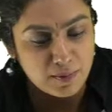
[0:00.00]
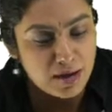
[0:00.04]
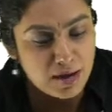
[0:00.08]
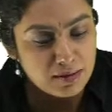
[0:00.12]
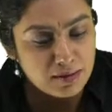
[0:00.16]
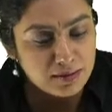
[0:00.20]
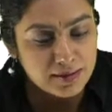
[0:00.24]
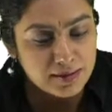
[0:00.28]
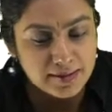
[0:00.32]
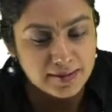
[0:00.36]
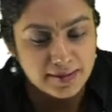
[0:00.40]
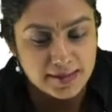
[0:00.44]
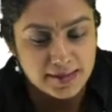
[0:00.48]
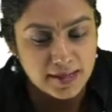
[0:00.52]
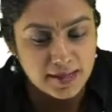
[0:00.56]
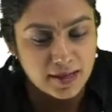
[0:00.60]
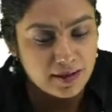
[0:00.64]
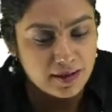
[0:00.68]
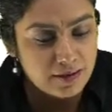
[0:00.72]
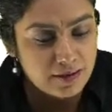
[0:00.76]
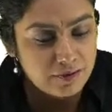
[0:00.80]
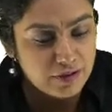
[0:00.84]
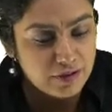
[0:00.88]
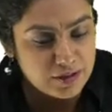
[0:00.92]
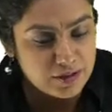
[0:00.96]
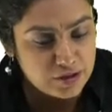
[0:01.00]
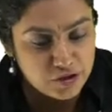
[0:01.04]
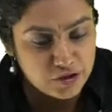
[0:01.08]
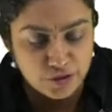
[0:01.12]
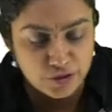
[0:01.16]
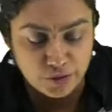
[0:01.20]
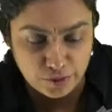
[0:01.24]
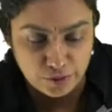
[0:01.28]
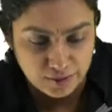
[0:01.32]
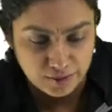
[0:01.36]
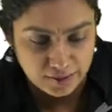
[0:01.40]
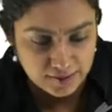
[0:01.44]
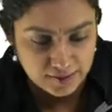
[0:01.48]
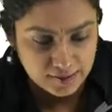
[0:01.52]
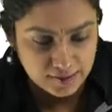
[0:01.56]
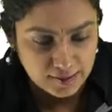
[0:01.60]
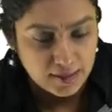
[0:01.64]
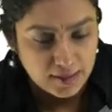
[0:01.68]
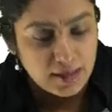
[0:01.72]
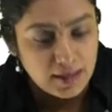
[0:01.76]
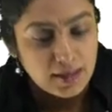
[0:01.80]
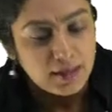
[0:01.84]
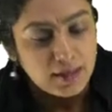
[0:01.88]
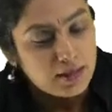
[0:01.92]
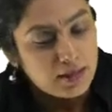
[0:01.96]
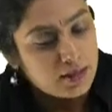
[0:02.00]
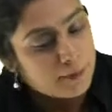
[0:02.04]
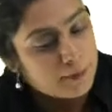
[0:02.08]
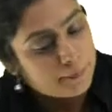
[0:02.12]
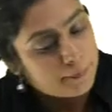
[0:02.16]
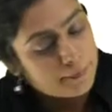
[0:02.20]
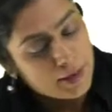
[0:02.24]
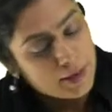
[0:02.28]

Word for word: among the staff and students. Her